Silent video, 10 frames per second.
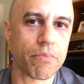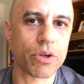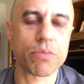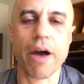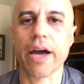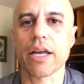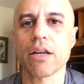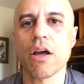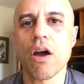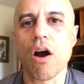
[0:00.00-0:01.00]
push back
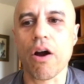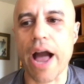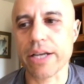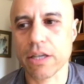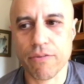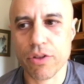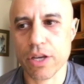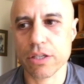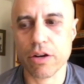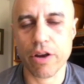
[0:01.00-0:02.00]
and are asking for
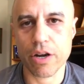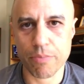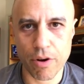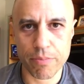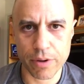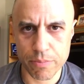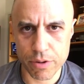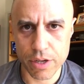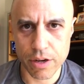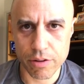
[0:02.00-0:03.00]
things that are inappropriate,
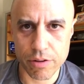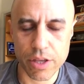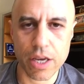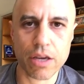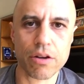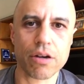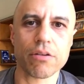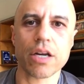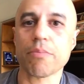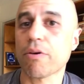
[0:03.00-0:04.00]
particularly, you
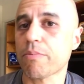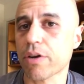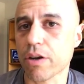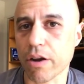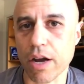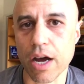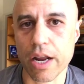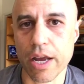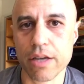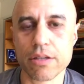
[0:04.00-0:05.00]
know, inappropriate
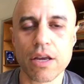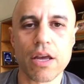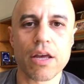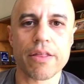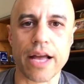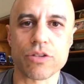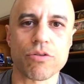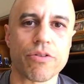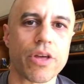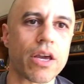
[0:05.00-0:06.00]
narcotics, that
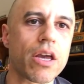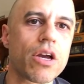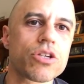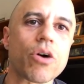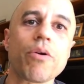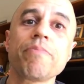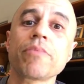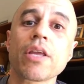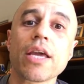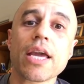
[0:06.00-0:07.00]
sort of thing. So
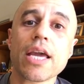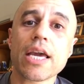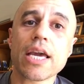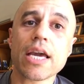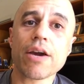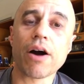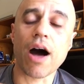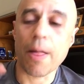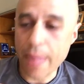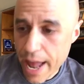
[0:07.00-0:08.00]

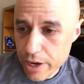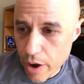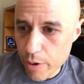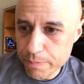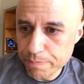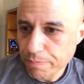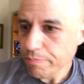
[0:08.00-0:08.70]
on that note,